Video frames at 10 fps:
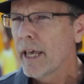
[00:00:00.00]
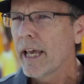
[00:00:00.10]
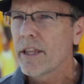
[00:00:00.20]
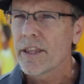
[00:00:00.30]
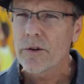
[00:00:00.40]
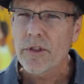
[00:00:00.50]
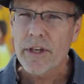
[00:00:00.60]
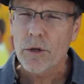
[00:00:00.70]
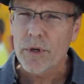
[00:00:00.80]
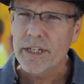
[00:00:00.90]
And then the other
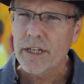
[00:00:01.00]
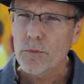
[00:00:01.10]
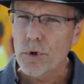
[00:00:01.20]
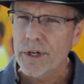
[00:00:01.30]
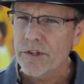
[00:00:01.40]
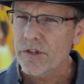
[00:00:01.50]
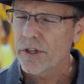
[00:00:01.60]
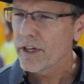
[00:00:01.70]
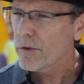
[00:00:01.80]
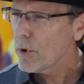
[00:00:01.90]
thing that we did was,
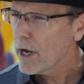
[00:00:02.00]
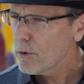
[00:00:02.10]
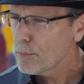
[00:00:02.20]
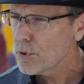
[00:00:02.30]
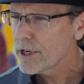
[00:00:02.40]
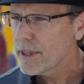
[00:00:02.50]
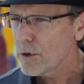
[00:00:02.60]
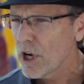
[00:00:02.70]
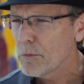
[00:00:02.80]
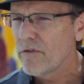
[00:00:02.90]
I would put it in the
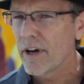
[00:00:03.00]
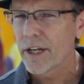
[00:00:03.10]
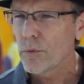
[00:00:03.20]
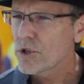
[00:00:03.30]
realm of value